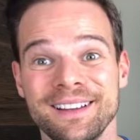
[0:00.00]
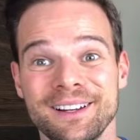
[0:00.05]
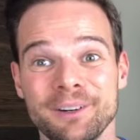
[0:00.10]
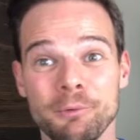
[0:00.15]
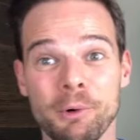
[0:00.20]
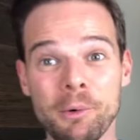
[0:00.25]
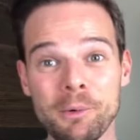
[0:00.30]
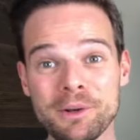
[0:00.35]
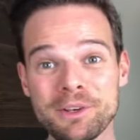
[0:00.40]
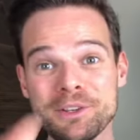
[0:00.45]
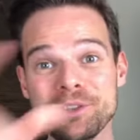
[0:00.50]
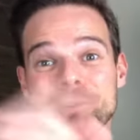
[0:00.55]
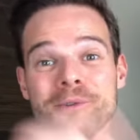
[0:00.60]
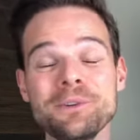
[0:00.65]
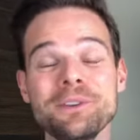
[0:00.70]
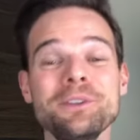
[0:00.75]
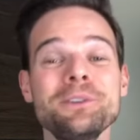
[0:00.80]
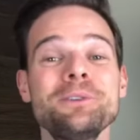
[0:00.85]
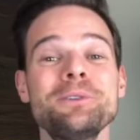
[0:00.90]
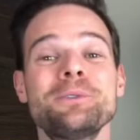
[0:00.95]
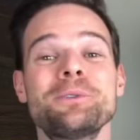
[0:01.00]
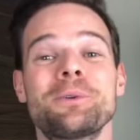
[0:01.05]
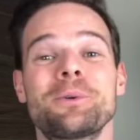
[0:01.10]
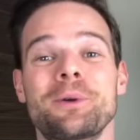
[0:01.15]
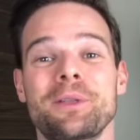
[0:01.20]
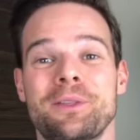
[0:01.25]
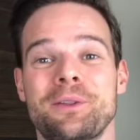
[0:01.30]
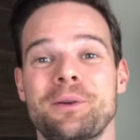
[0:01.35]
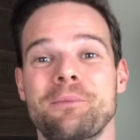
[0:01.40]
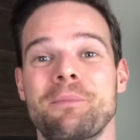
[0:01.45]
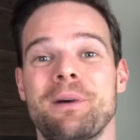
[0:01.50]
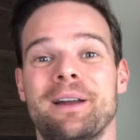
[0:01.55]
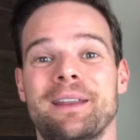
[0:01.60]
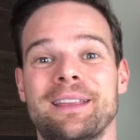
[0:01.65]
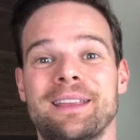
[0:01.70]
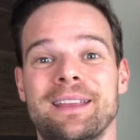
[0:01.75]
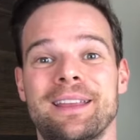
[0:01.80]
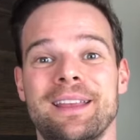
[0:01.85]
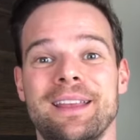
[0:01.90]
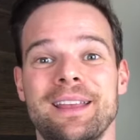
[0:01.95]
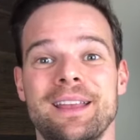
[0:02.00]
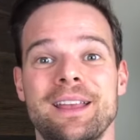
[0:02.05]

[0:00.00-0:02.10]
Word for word: What would you do with your money